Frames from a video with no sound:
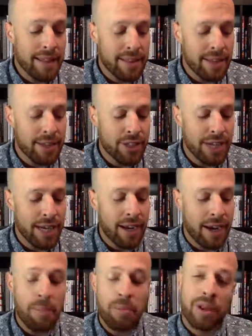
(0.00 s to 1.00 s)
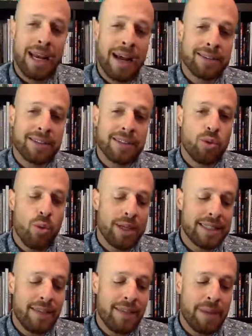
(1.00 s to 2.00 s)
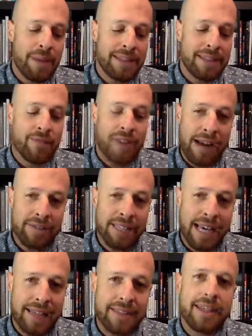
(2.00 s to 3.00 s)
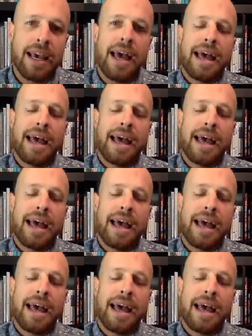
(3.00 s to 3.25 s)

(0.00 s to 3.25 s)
the chicken nugget I'm pulling out is at 27 minutes and 5 seconds.